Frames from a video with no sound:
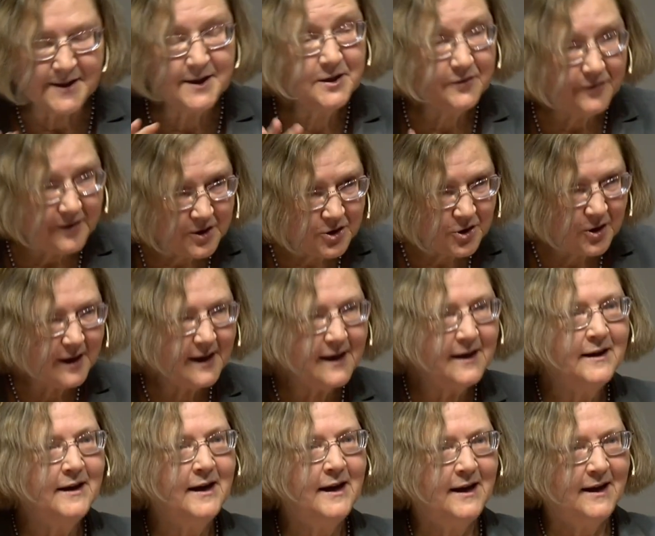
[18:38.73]

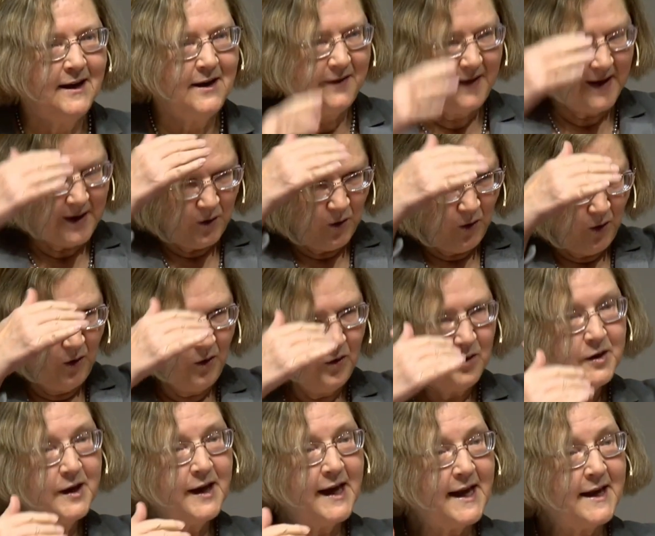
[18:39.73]
Individually, they all
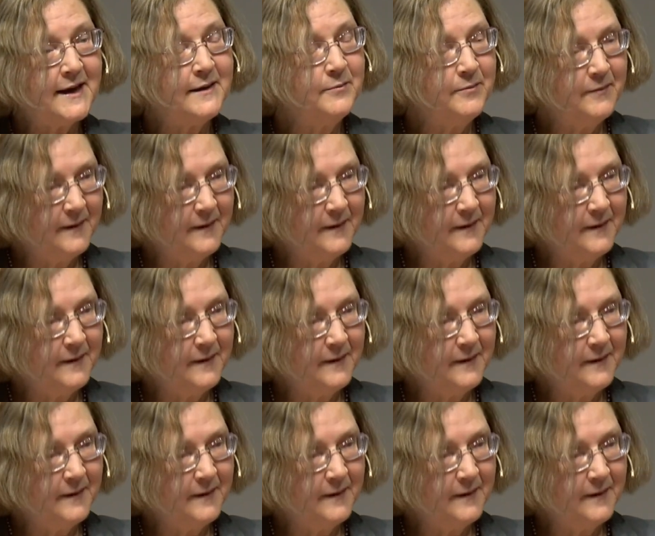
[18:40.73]
can